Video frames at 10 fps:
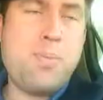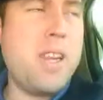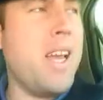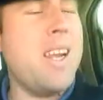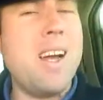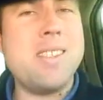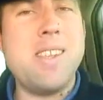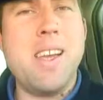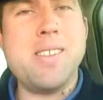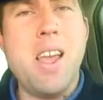But ADOT
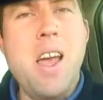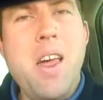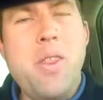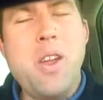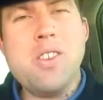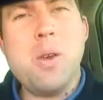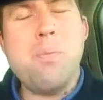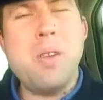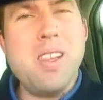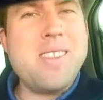says there's a
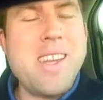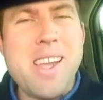built in